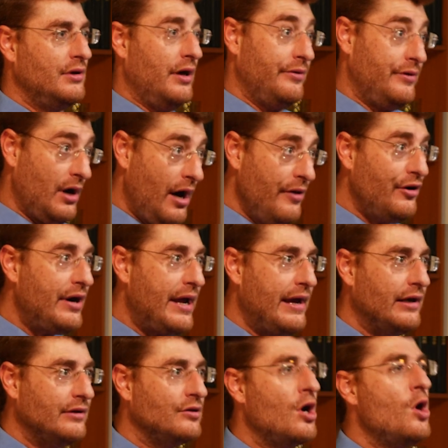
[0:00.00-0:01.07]
On the other
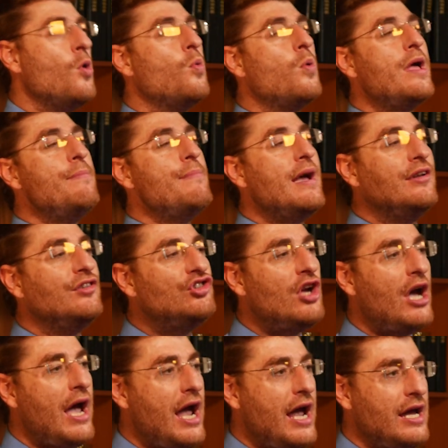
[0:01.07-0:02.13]
hand, we
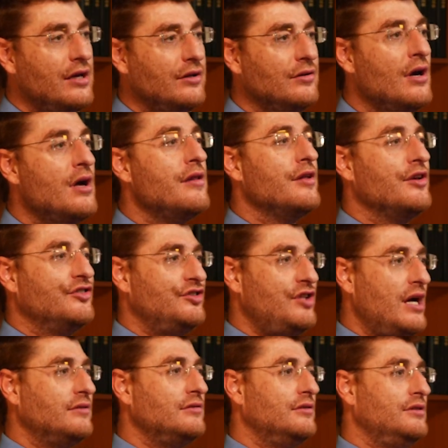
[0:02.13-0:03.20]
maintain the
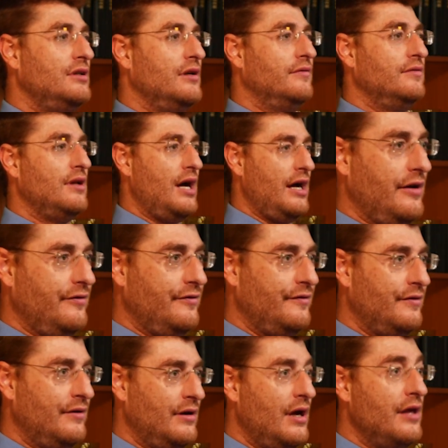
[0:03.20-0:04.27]
sanctity of
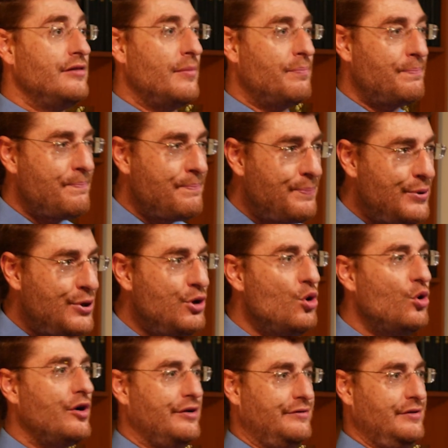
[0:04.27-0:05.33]
life and the
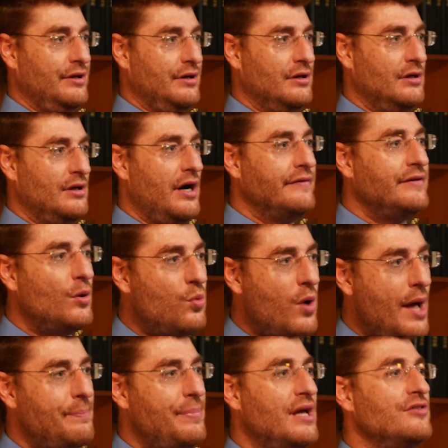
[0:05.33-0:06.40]
purity of the
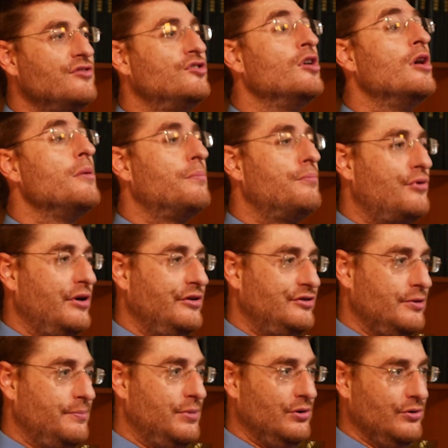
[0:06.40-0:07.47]
weapons
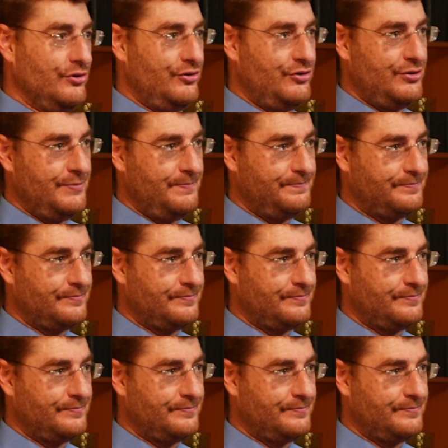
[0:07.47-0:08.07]
principles.